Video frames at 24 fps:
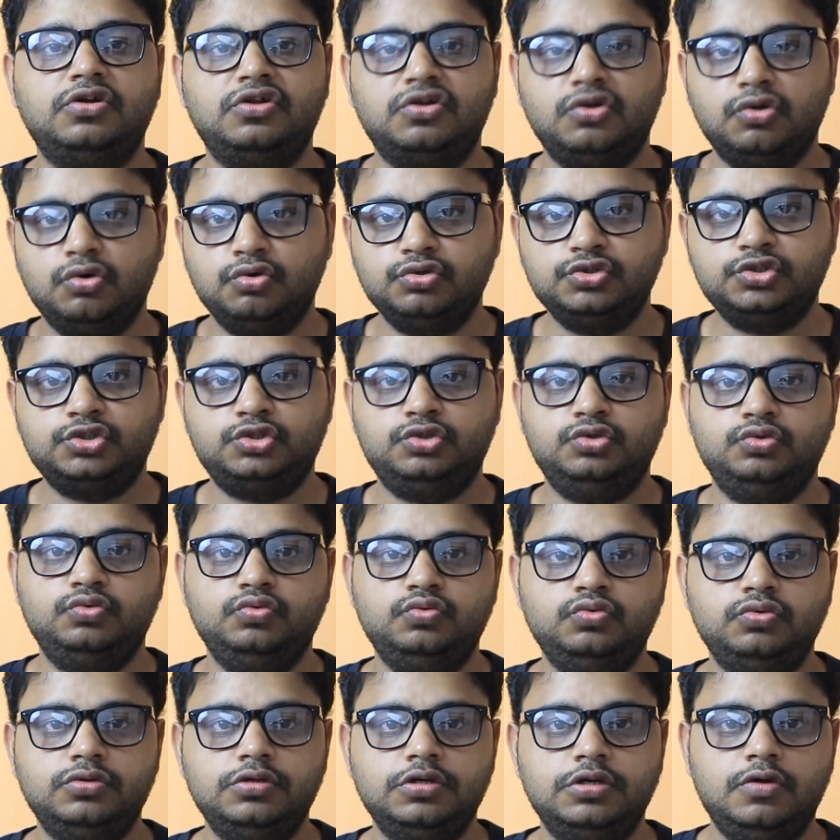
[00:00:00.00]
close to
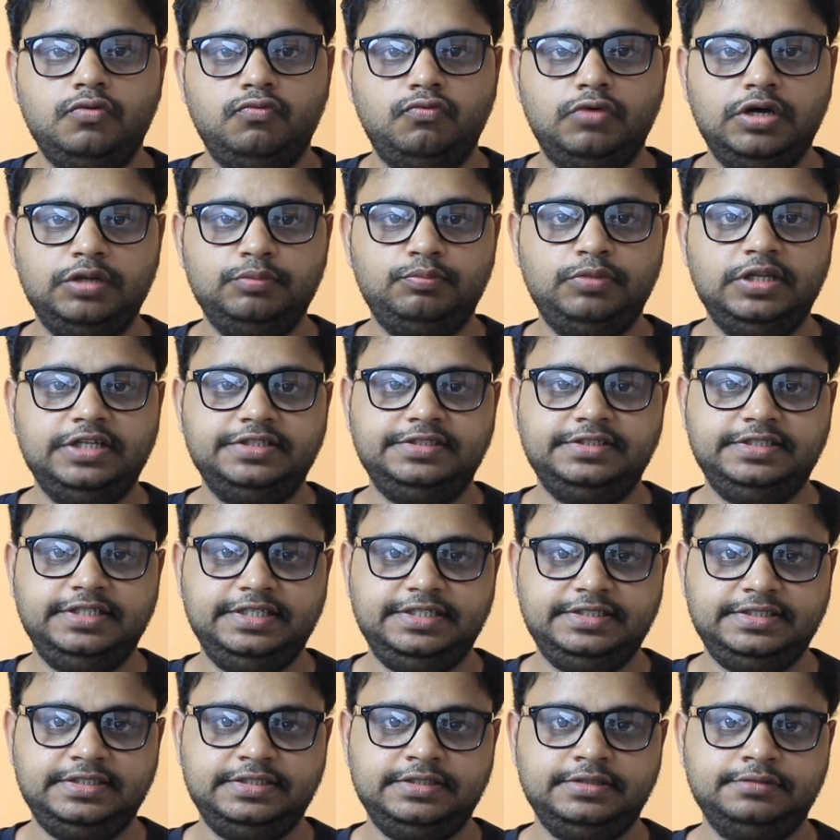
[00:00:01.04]
OnePlus
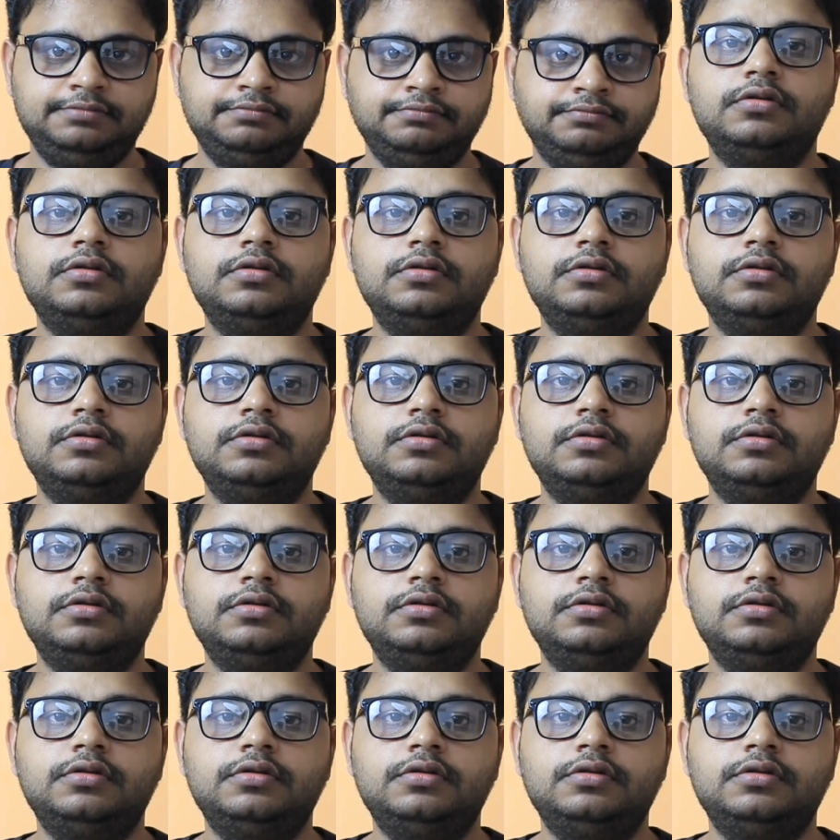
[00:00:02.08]
6.